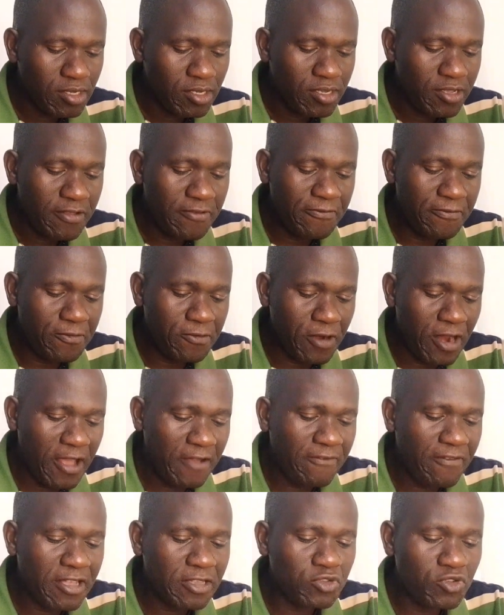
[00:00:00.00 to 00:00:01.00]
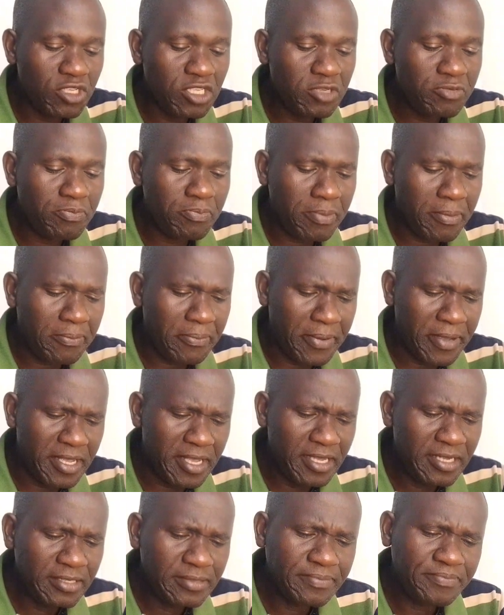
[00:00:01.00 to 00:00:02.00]
If you love a sweet
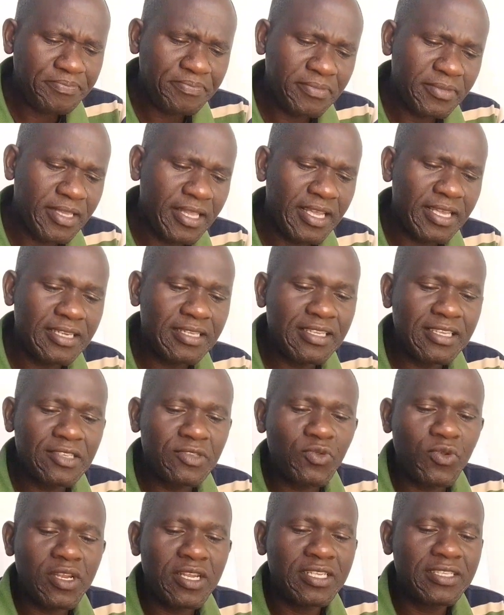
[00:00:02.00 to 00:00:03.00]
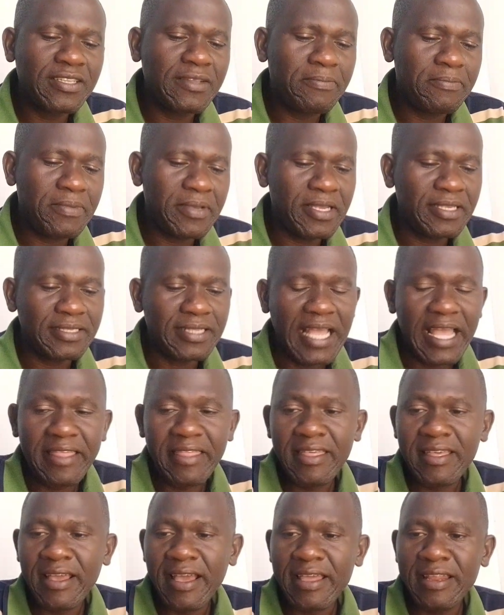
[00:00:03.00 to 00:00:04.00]
papaya, then this one is the best. I
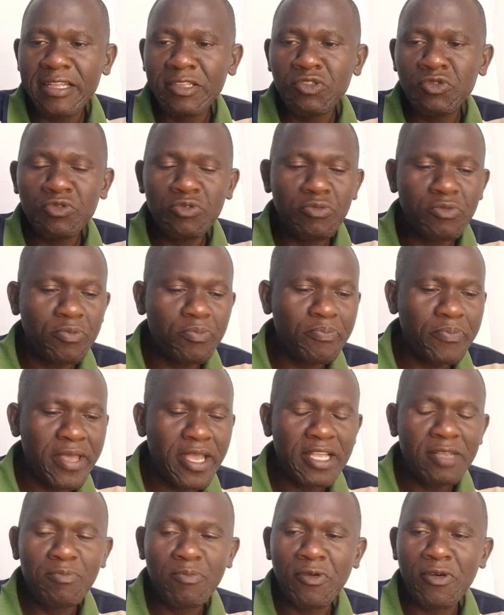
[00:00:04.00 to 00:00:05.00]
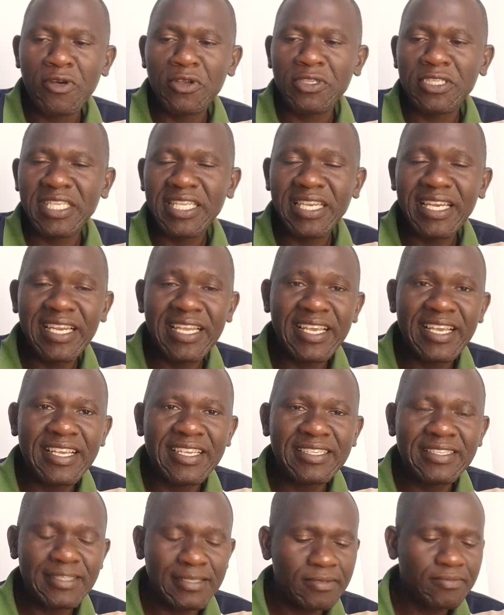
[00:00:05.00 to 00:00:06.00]
think I need to make more
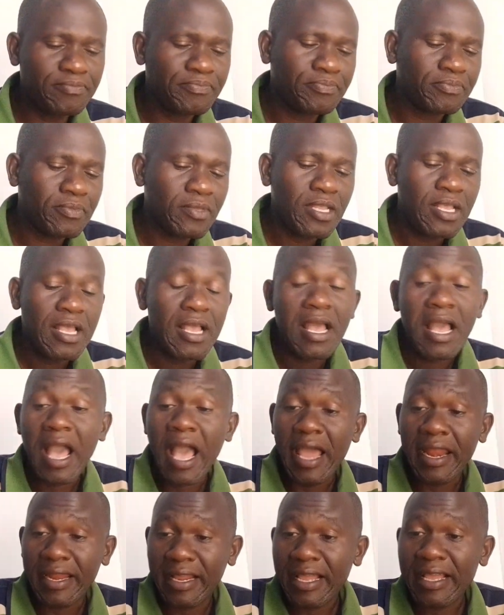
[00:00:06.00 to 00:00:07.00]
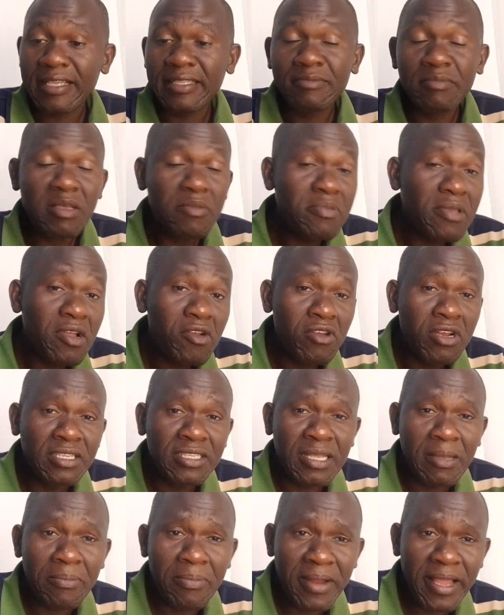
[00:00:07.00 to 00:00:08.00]
seedlings, and guys, maybe I gonna
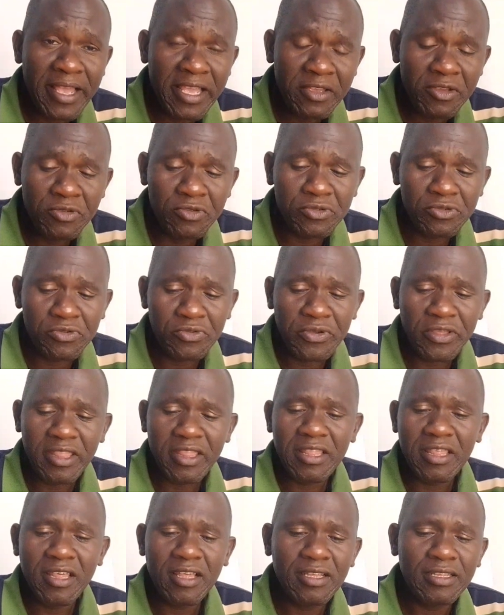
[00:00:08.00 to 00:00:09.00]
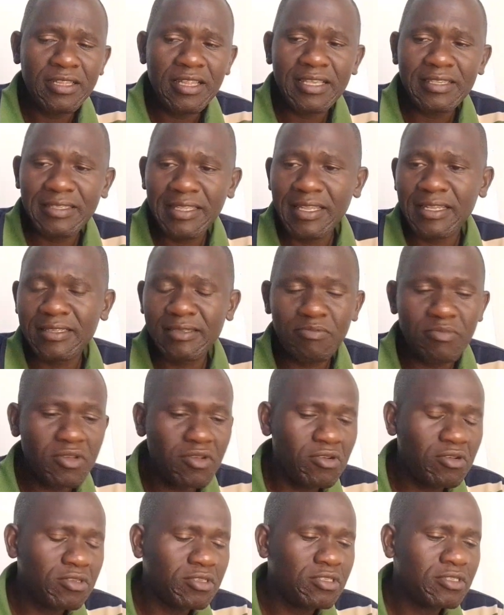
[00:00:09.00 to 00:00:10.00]
supply you with the seeds
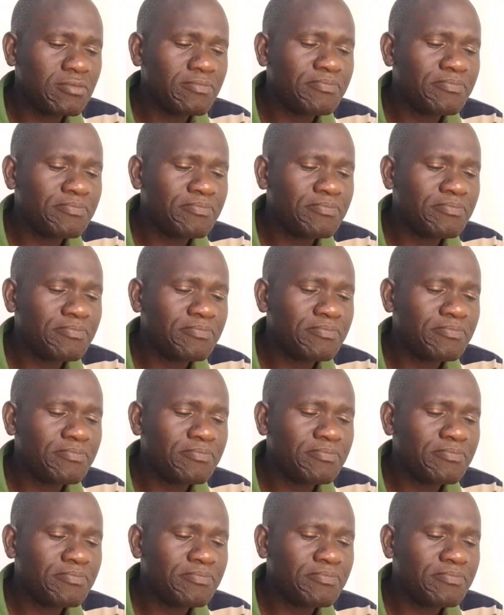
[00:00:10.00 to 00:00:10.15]
because